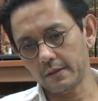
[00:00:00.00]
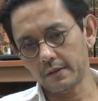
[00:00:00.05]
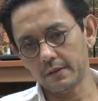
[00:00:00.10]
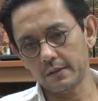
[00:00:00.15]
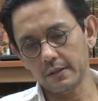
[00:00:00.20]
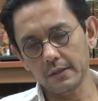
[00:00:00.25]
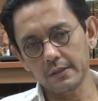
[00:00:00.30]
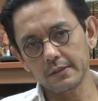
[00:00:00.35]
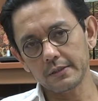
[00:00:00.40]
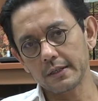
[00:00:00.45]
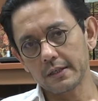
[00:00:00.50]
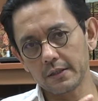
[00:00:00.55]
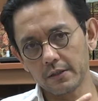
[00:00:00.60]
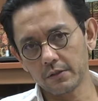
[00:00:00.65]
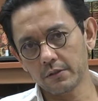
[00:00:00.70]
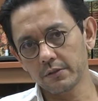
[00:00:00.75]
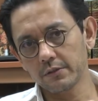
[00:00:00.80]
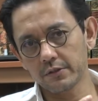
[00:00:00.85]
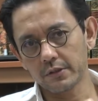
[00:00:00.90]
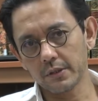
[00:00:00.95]
these are
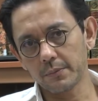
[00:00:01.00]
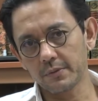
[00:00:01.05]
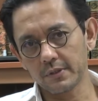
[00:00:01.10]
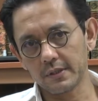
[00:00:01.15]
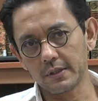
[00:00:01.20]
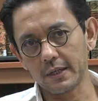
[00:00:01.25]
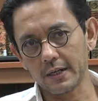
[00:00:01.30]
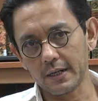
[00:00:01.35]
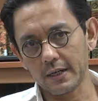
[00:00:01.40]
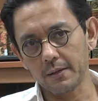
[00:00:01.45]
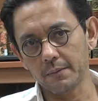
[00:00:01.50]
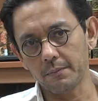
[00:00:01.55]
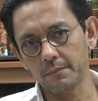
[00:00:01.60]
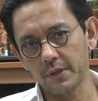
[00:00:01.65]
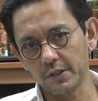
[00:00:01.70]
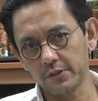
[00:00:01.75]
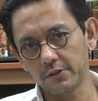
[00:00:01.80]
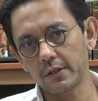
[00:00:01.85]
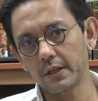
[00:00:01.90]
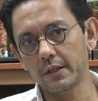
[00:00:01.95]
concepts that are
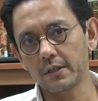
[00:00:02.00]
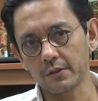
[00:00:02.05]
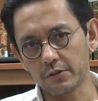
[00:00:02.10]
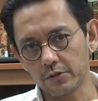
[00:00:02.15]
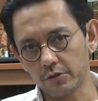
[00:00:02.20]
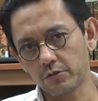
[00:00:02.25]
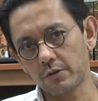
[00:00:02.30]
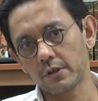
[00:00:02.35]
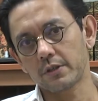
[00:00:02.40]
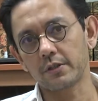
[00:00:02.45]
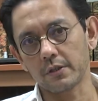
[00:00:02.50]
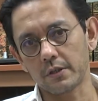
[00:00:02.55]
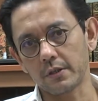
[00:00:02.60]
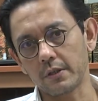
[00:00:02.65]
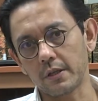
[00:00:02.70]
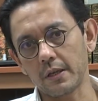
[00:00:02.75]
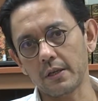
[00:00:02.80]
basically constructed.